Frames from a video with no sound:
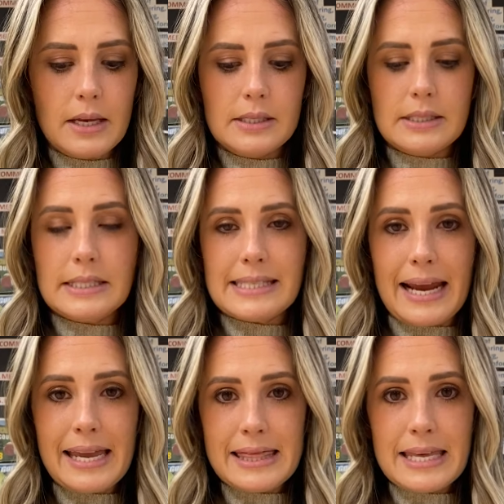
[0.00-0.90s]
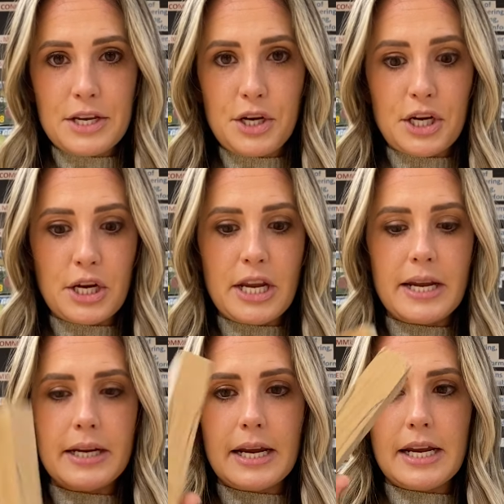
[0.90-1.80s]
Second thing you're gonna
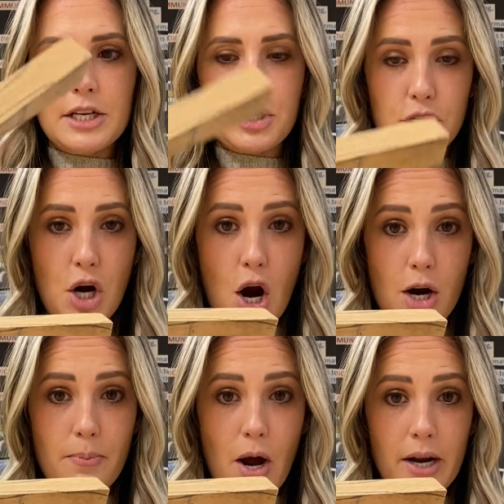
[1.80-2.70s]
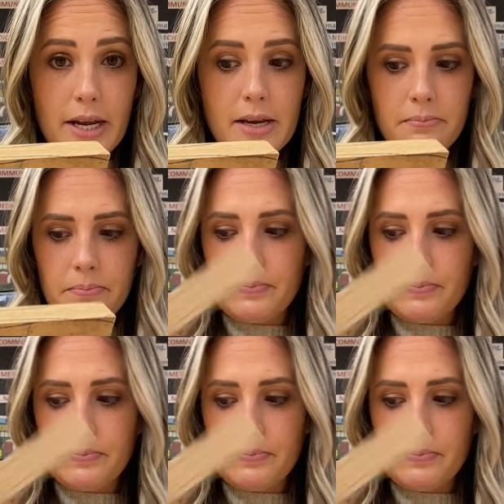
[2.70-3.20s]
need is your car body.